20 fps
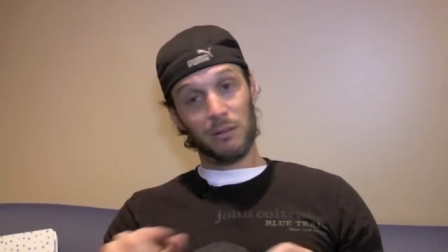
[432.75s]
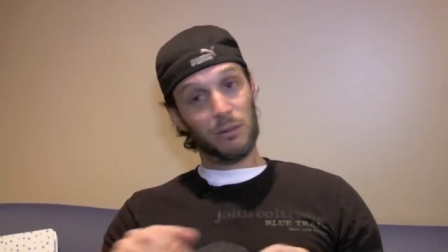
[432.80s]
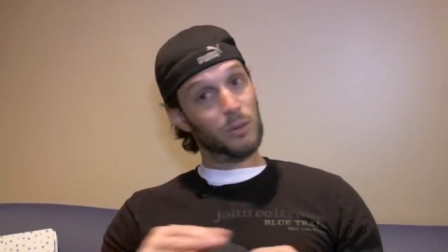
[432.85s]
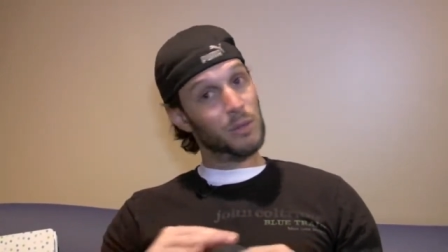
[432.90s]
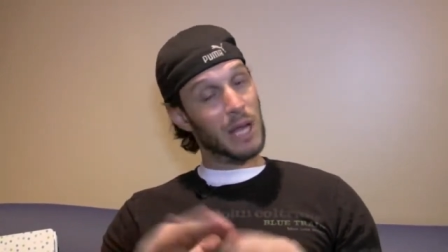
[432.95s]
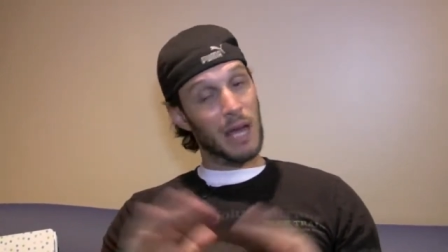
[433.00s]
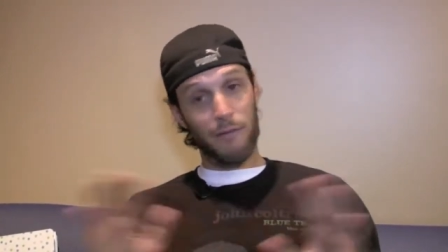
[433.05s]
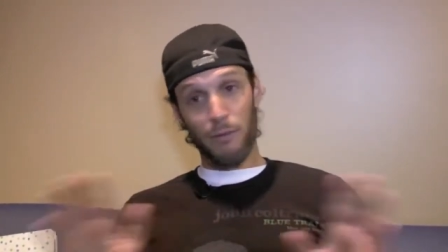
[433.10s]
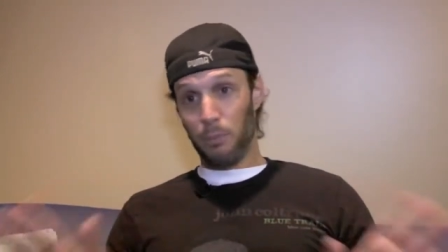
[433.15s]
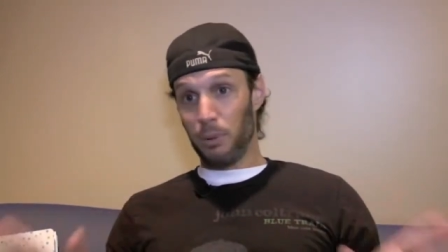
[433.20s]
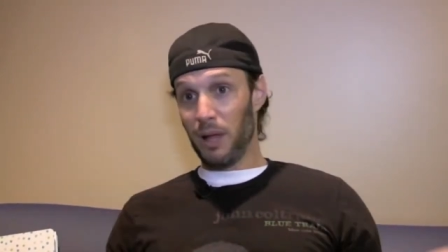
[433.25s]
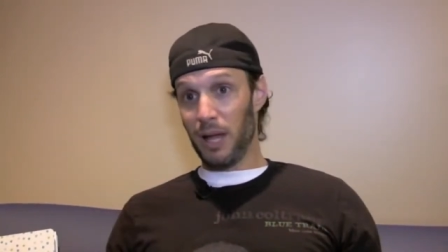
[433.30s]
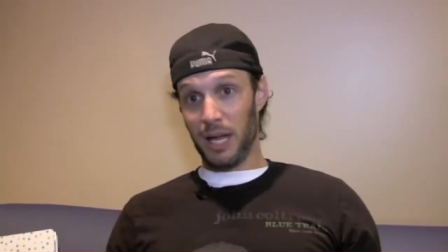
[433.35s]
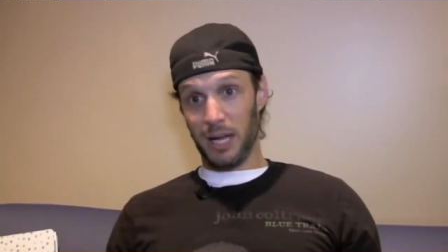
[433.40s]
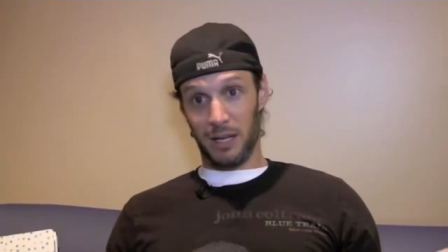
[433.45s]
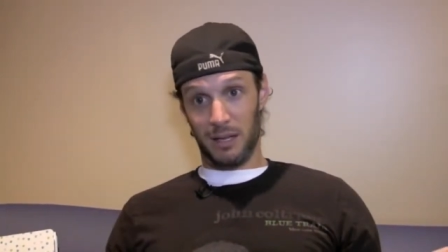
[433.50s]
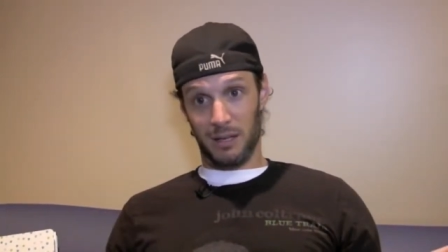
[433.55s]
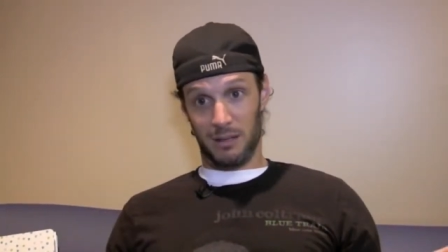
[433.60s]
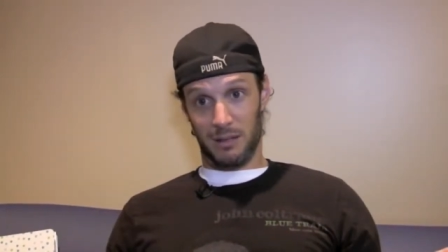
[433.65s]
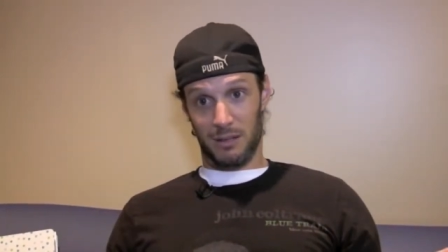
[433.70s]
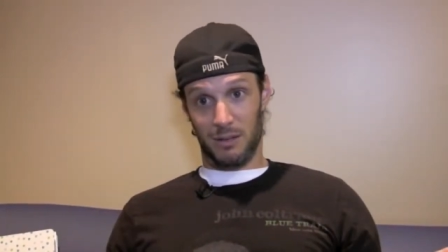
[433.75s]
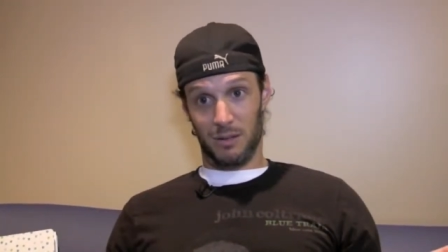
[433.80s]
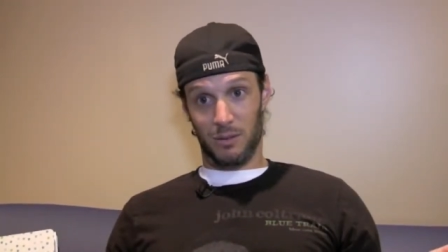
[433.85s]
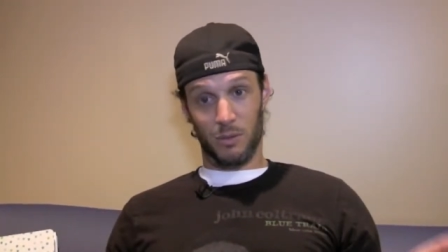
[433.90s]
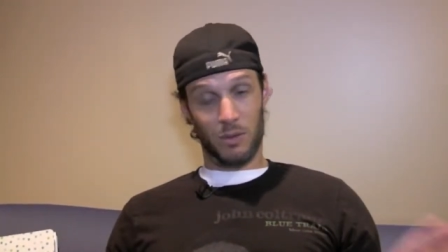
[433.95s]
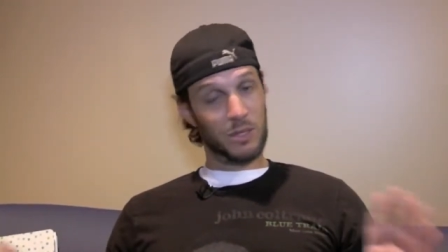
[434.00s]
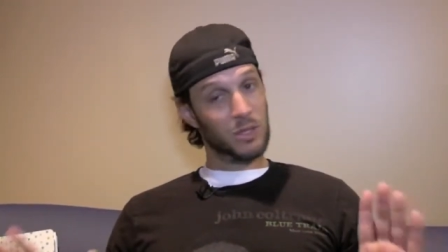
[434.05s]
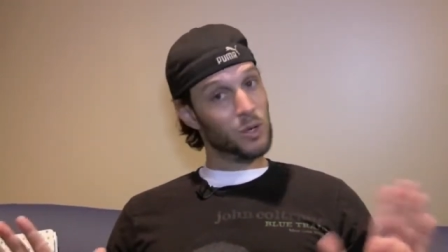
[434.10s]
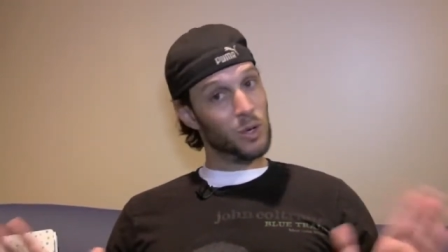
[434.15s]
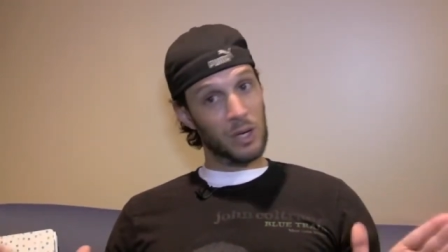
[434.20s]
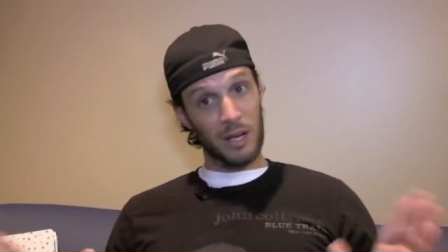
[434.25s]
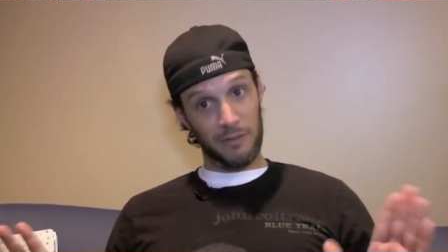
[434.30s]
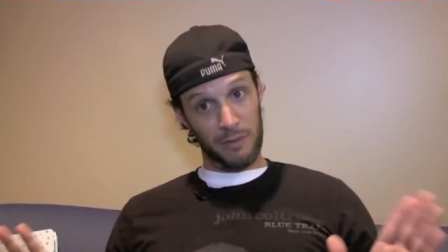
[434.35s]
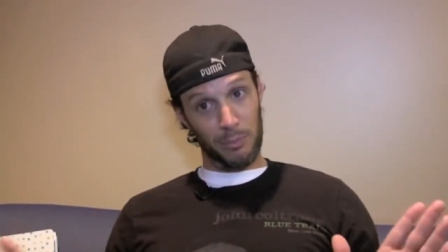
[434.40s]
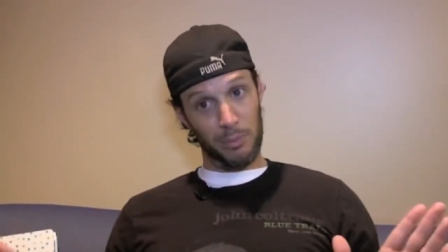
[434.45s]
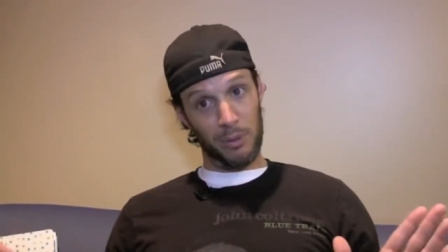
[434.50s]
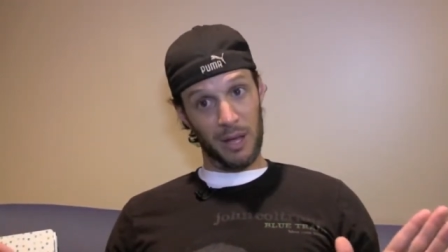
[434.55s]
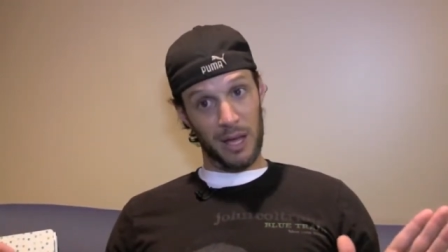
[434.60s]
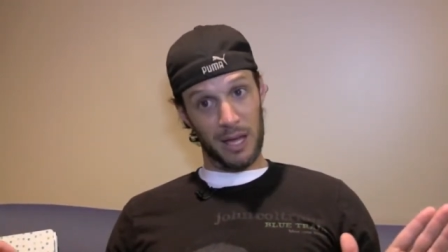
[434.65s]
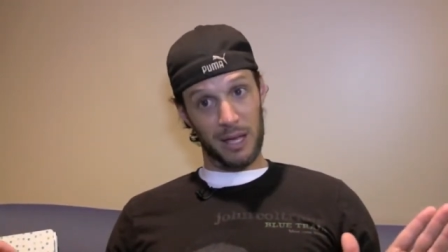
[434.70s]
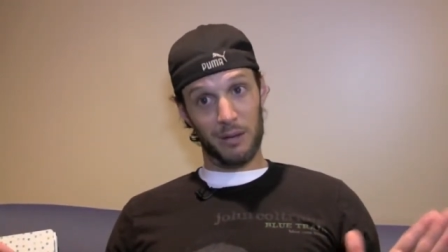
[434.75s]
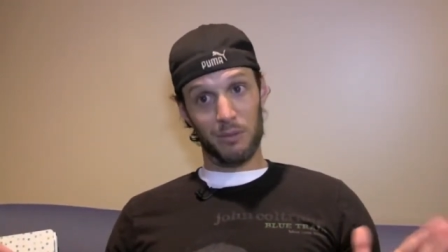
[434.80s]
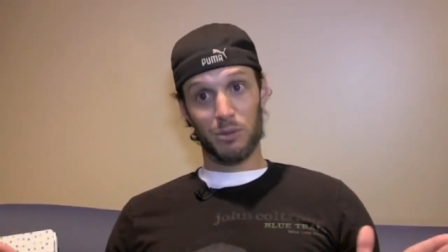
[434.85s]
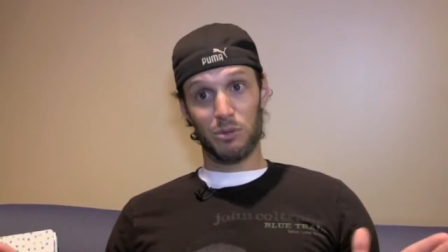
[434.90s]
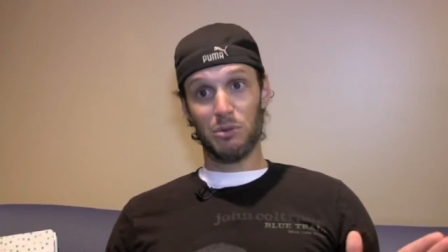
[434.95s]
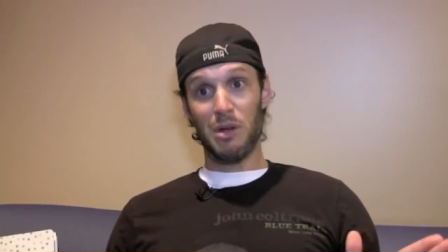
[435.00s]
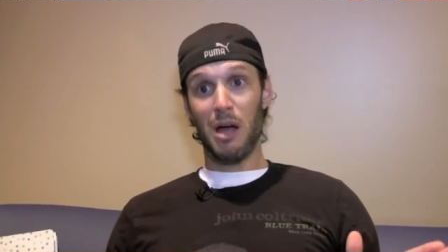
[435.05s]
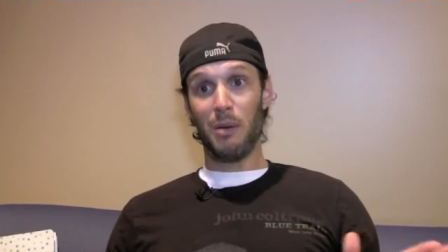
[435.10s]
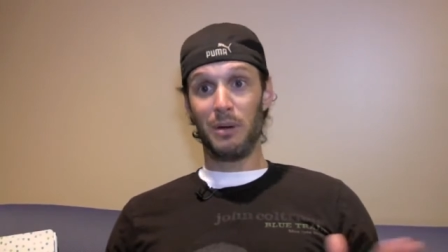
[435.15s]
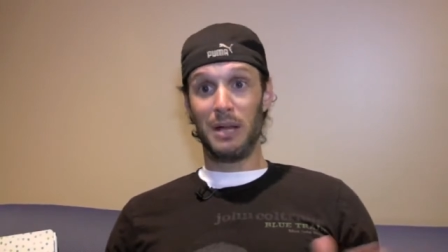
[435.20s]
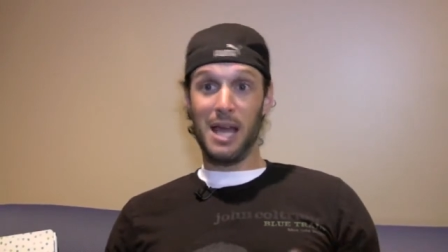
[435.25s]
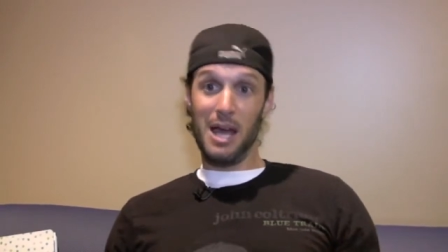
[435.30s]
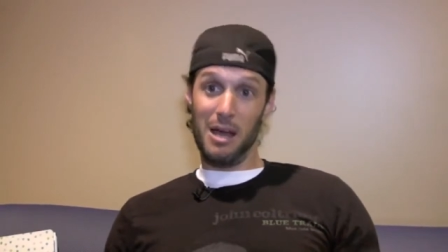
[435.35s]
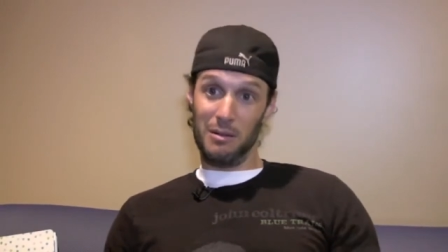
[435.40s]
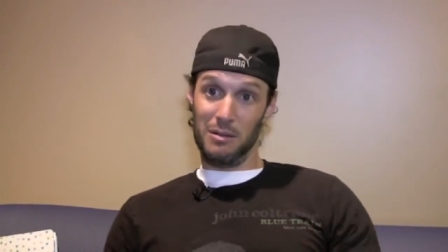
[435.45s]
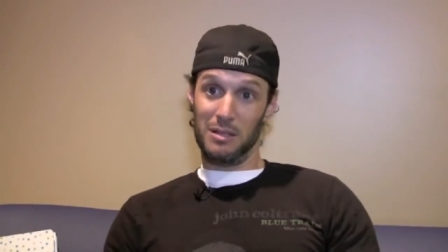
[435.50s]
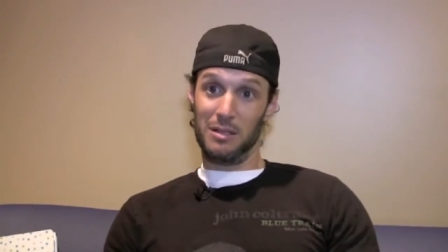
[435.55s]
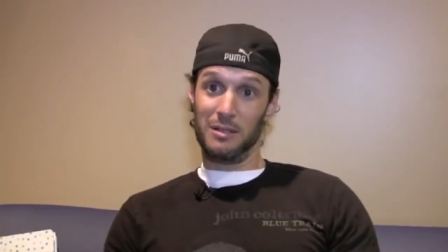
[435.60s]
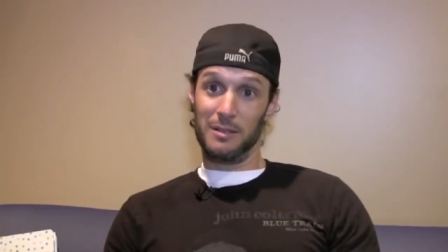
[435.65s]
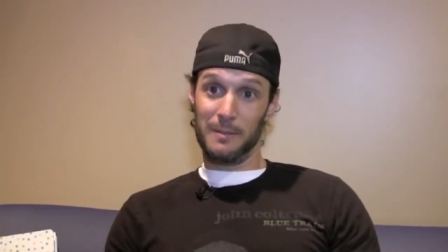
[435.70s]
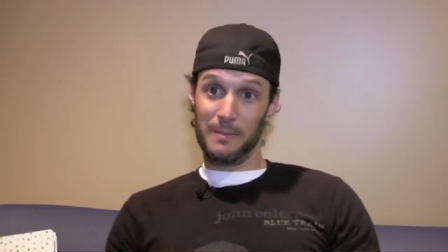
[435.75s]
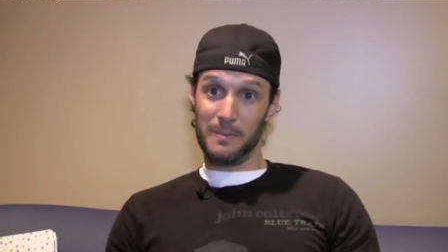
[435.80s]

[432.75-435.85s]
who never played, wasn't good enough to play, was Robin Yount.